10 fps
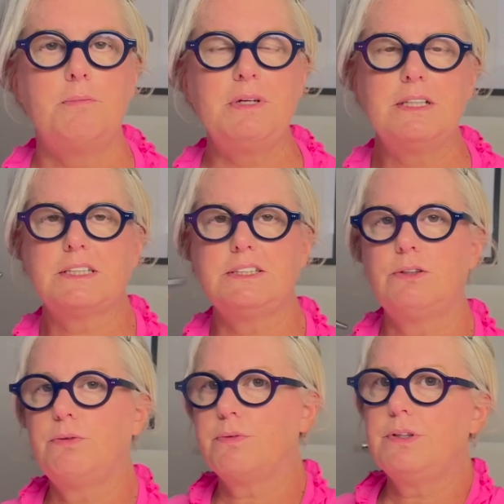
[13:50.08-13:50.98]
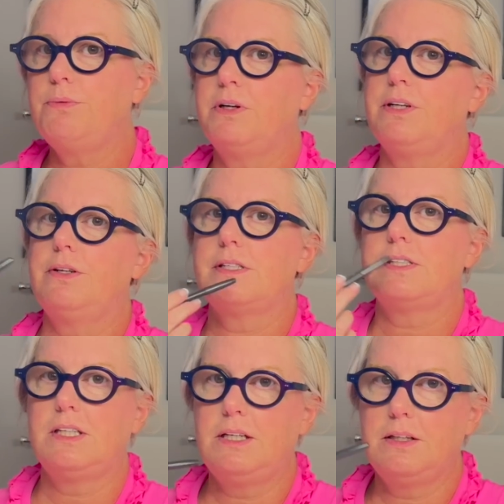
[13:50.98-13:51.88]
because I don't really want you to
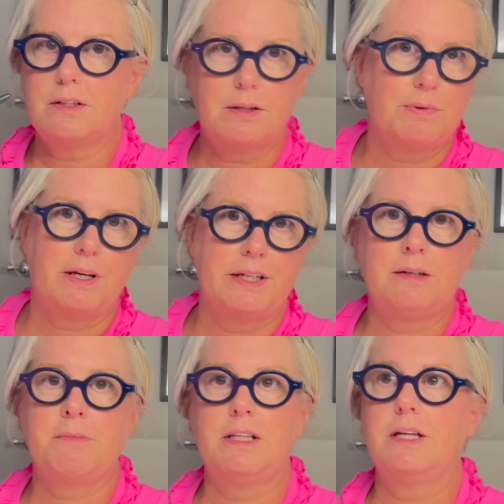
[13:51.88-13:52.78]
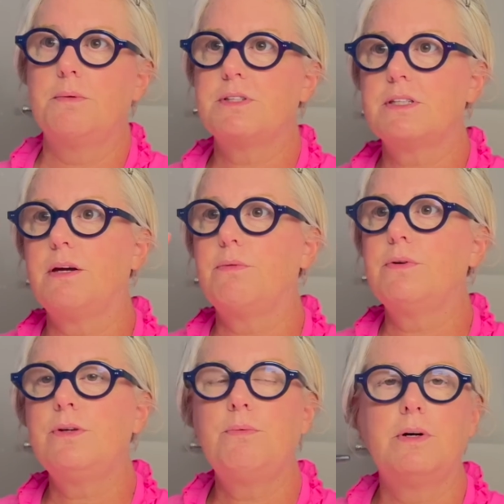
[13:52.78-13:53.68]
see that I'm lining my lips. I
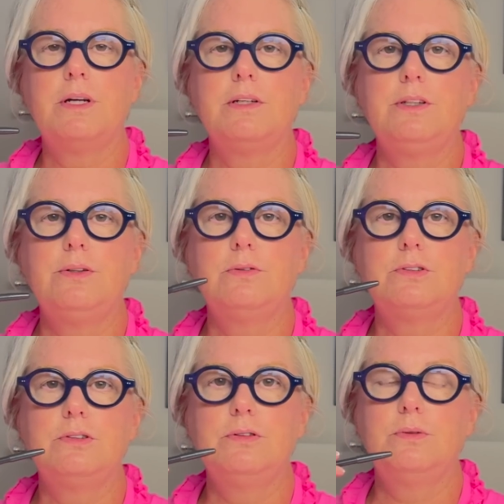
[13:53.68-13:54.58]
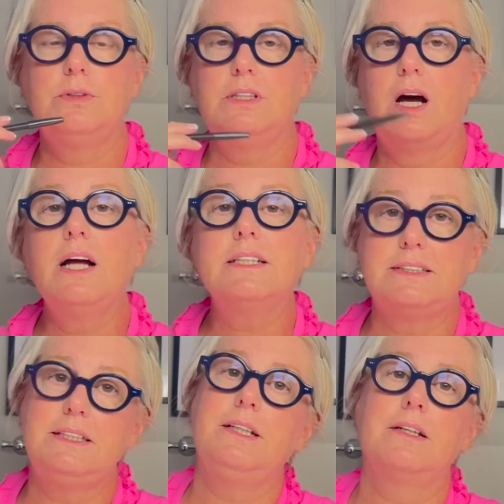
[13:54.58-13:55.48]
really want you to not
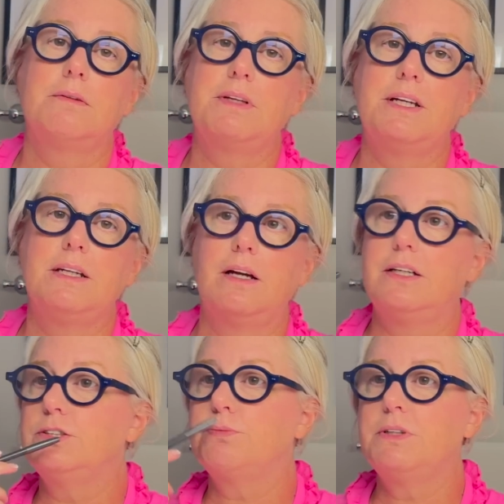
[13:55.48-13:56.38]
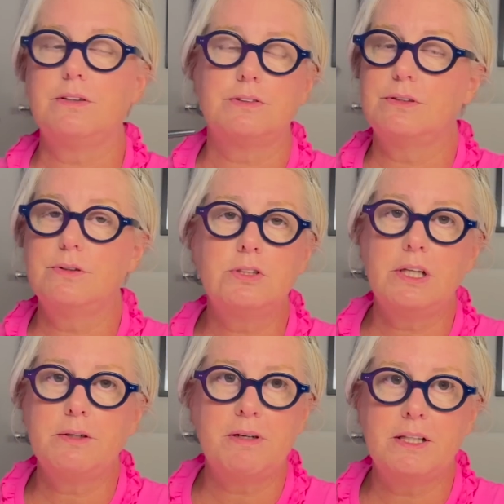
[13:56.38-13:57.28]
see that I'm lining. I just want it to look
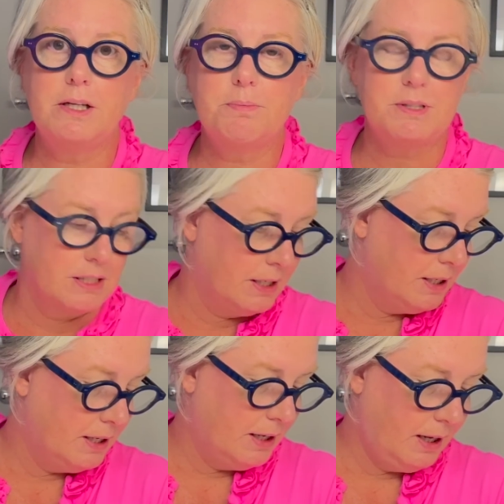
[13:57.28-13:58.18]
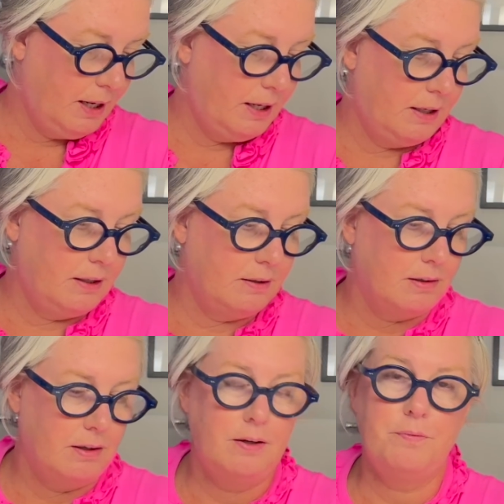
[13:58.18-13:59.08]
like my lips. And
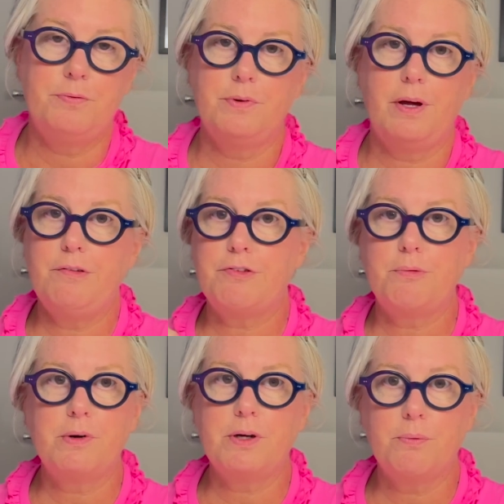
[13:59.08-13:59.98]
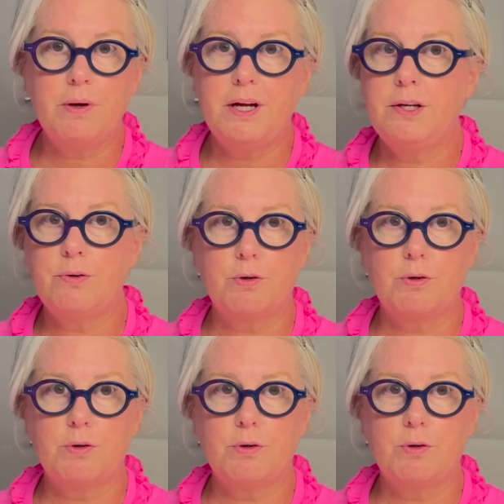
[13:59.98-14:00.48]
if I'm wearing red